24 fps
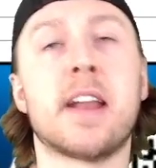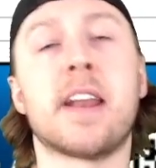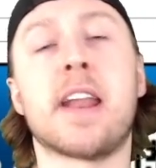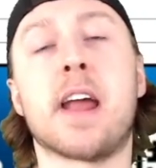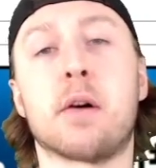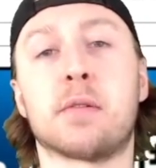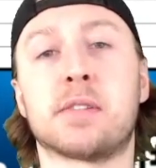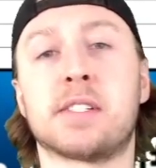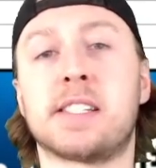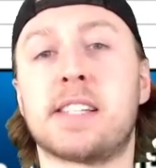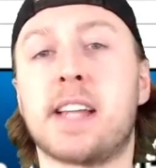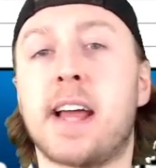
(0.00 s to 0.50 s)

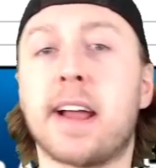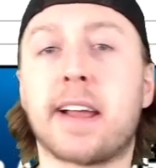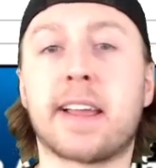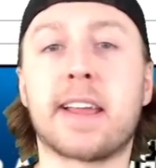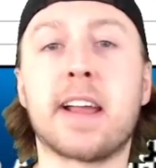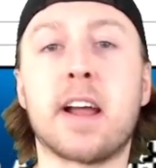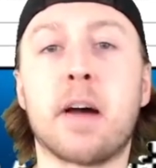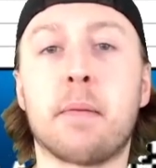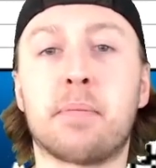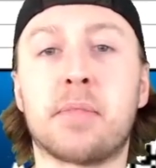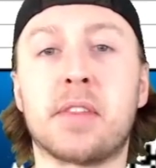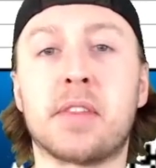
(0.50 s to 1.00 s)
Now,
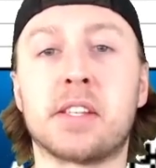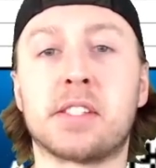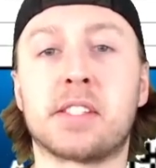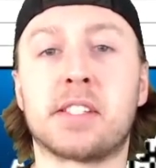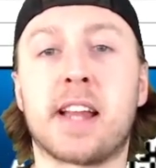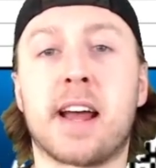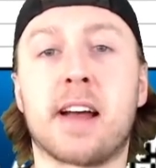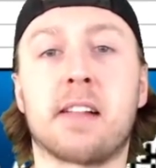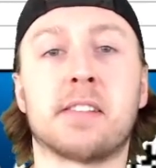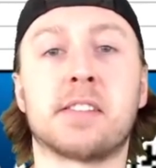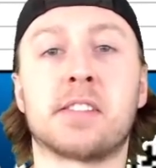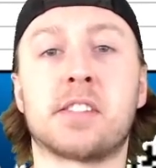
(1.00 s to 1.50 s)
stacking up this
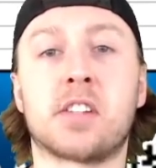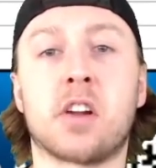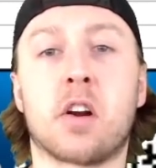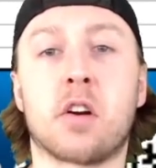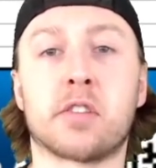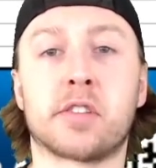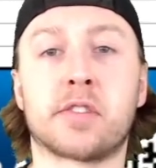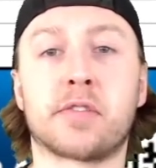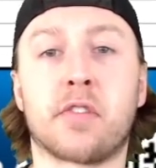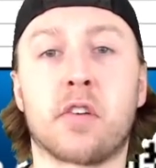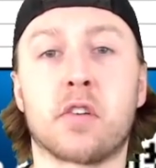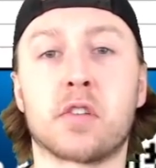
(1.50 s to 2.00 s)
Dallas
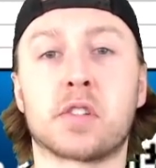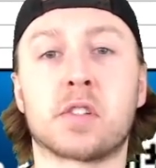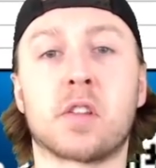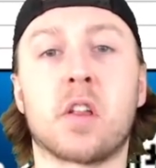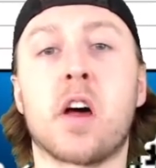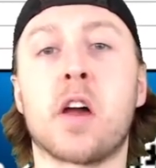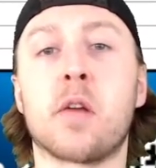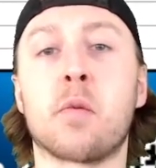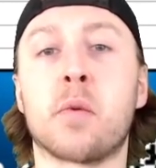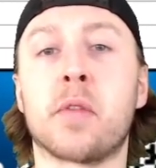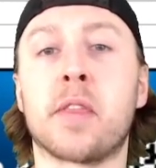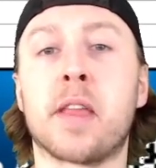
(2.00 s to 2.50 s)
Stars first
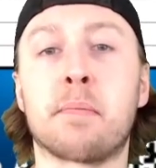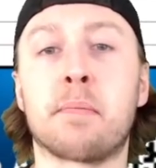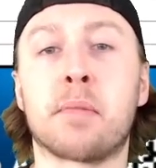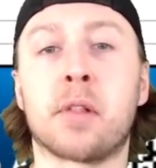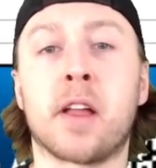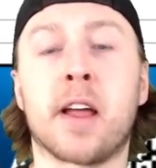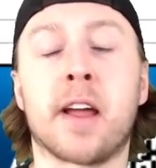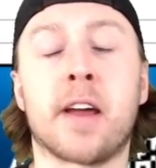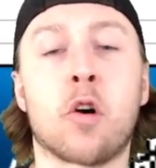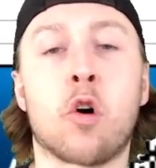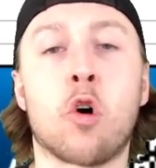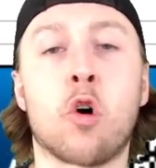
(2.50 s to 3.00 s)
line when they
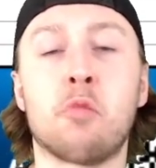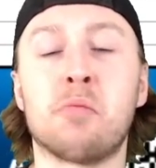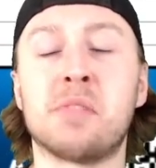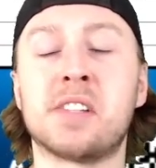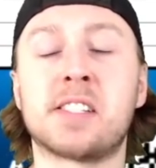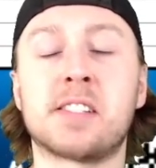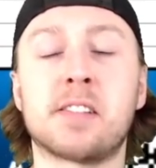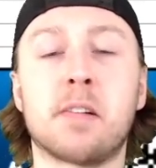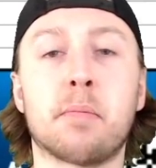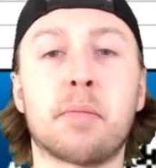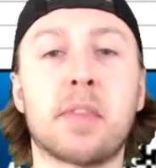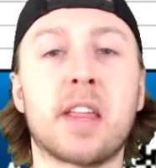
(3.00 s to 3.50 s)
play at home
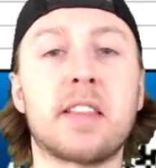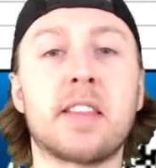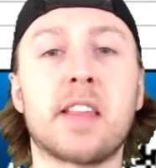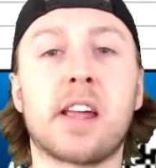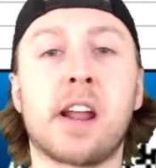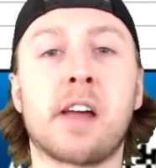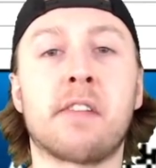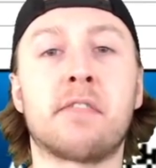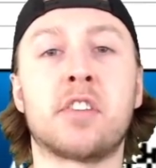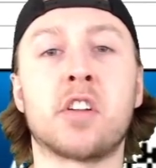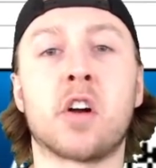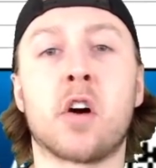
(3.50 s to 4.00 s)
is something
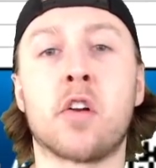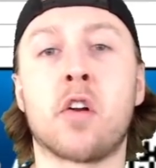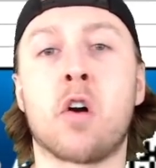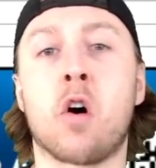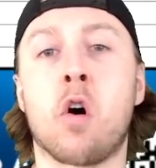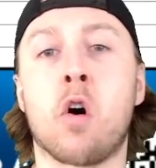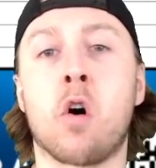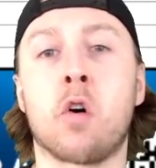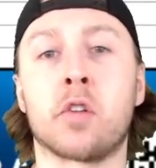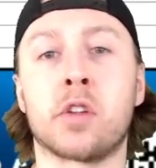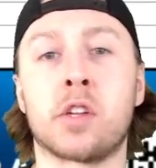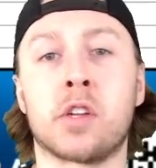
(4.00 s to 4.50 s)
that I've done
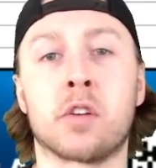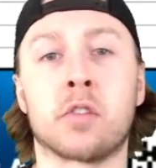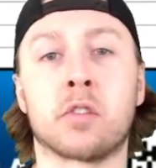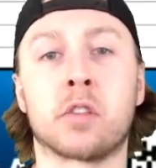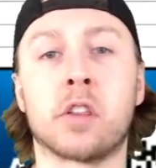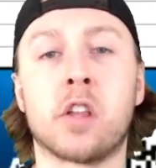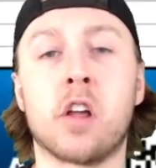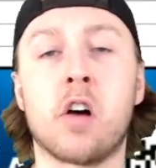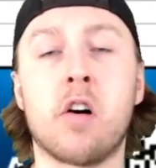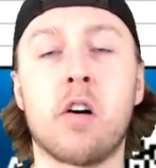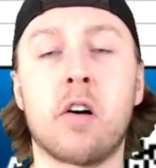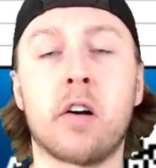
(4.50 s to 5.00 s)
all year
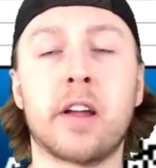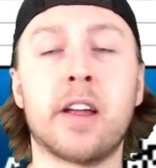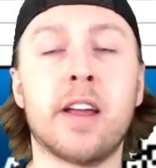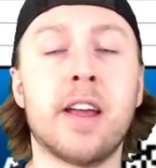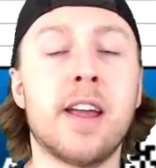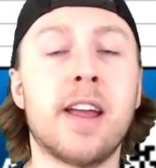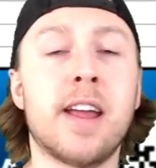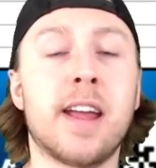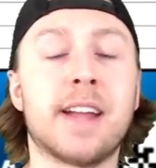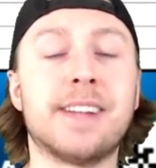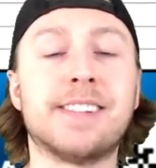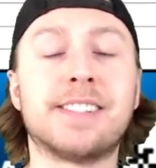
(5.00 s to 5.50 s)
long
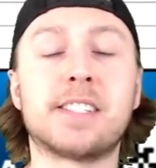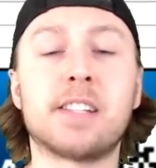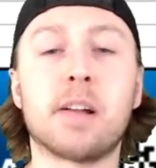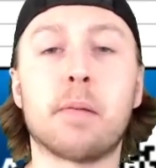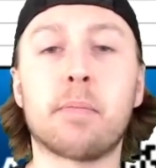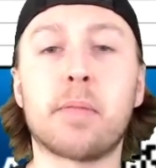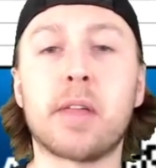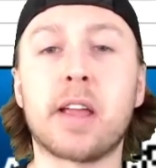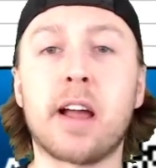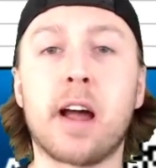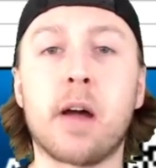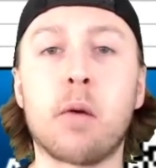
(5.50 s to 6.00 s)
and
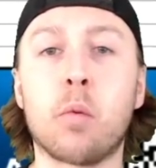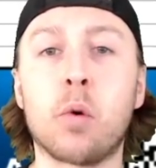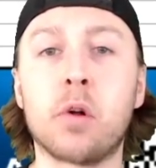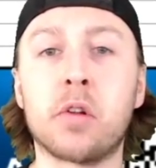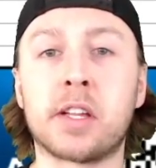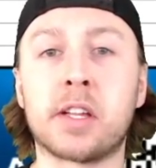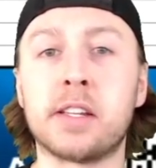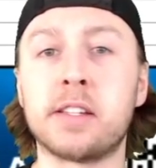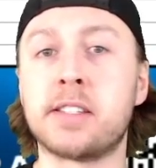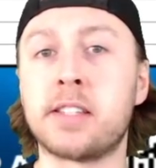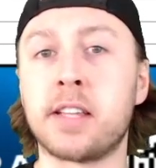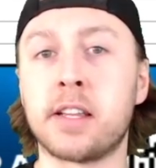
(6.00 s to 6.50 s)
something I
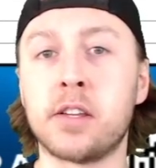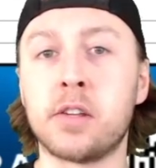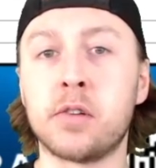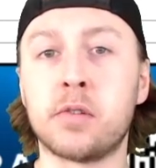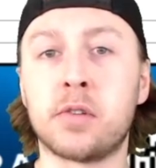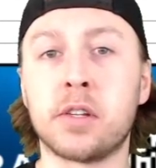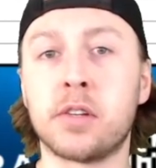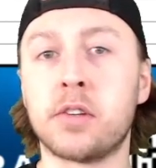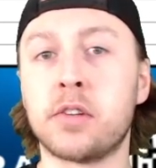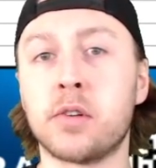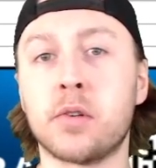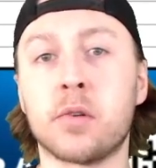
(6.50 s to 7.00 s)
will
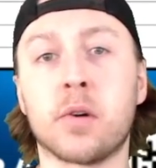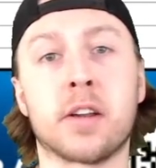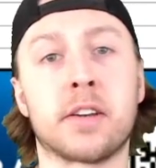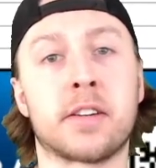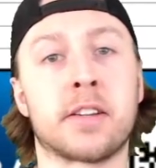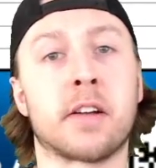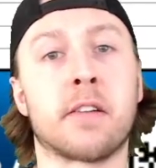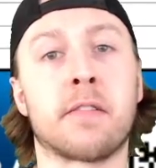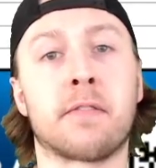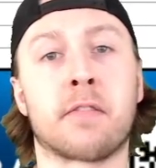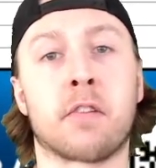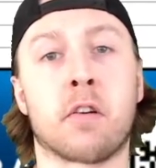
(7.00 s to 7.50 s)
continue to do
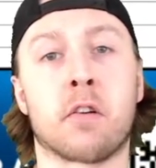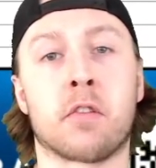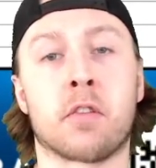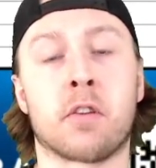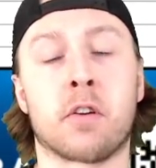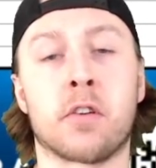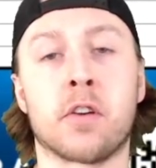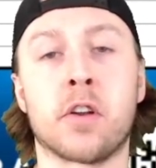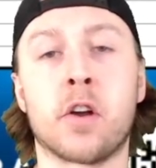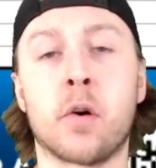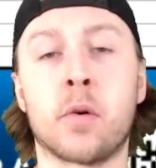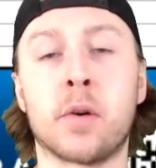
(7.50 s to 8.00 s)
until
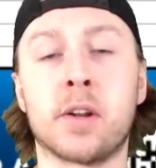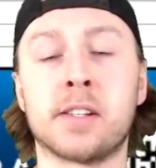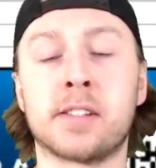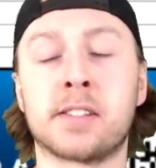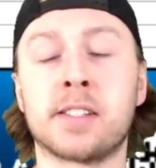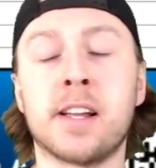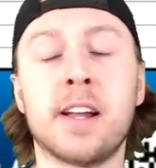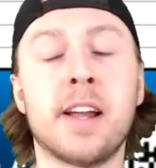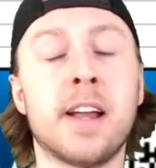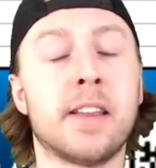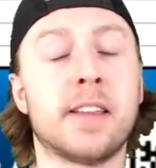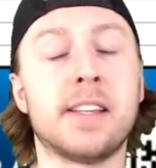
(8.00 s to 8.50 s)
further
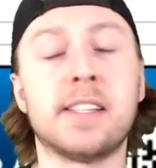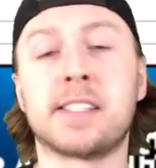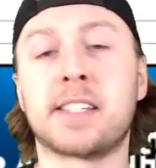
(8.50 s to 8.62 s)
notice. These